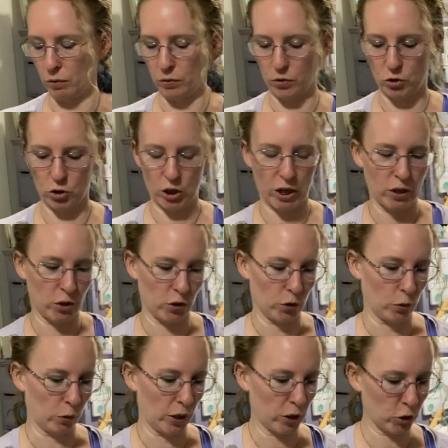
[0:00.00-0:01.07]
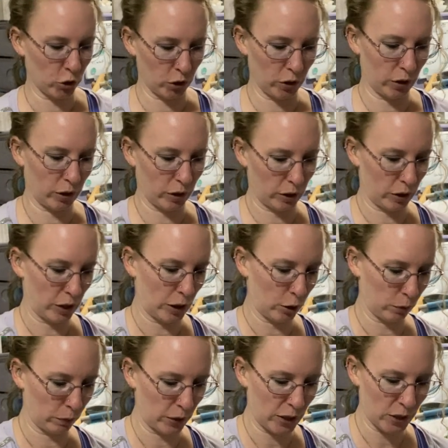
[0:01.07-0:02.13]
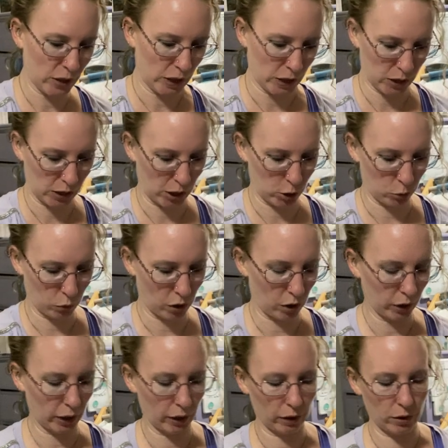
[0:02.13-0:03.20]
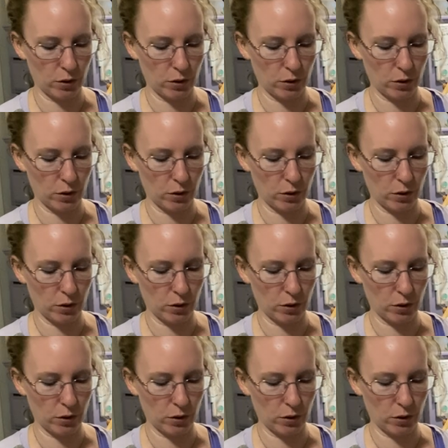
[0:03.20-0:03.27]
change the direction that you're facing slash walking.